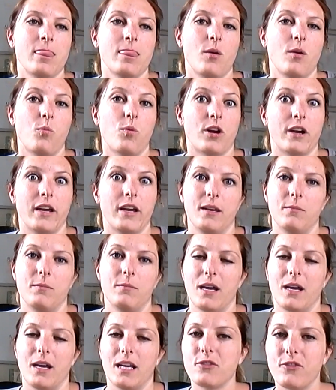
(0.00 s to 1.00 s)
were in
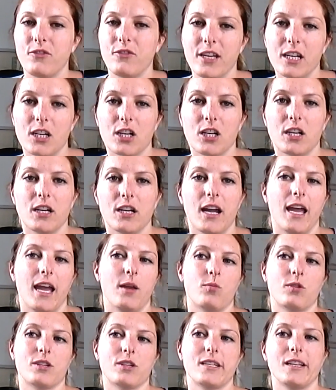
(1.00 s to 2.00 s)
my sphere
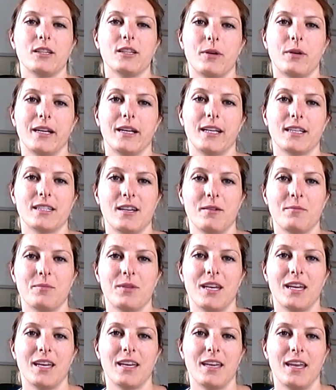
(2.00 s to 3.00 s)
and were celebrating
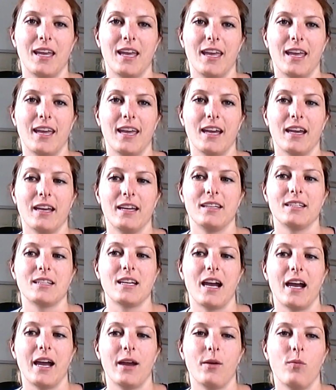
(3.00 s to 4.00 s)
something, and
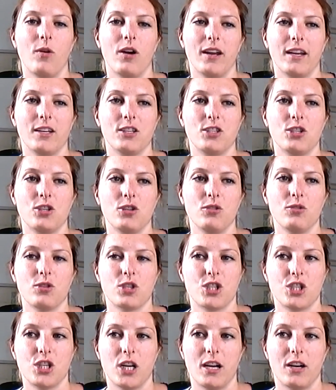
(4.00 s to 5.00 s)
I wanted to
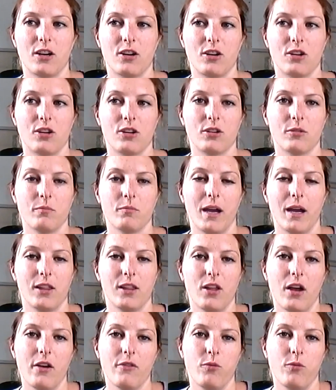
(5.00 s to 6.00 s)
share my
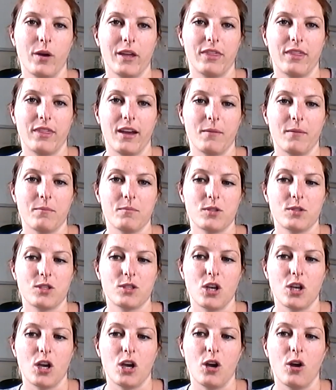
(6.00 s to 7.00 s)
love with them.
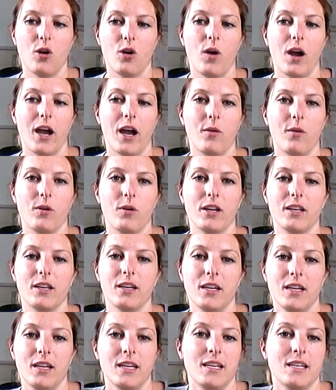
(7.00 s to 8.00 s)
So I
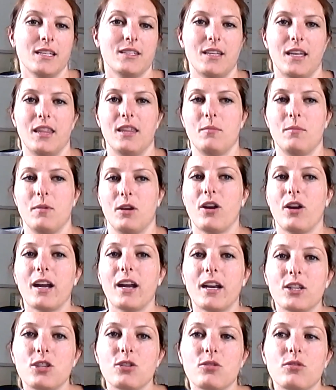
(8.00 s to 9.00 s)
would send them a
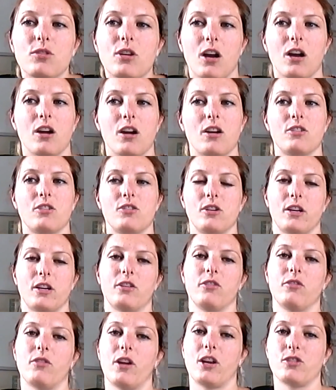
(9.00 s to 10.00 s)
gratitude card or a
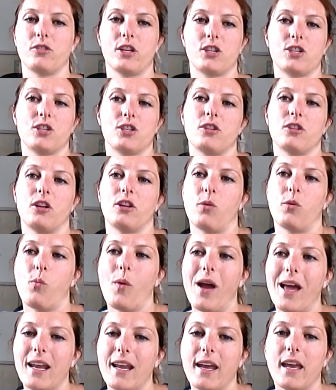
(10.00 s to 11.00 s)
congratulations on your
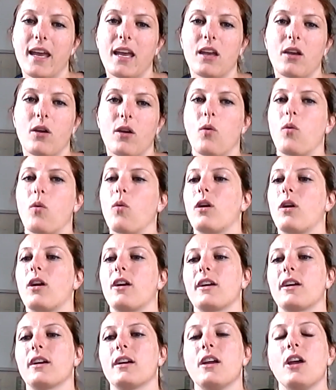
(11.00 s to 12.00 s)
wedding
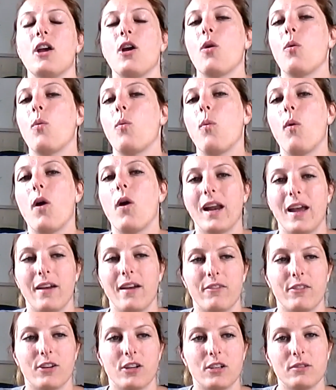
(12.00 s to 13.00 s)
or
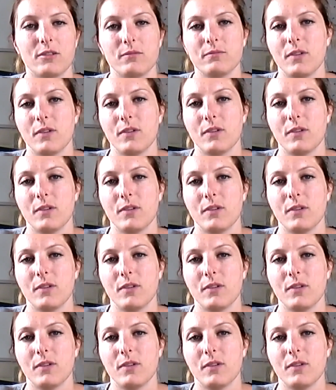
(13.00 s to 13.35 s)
whatever,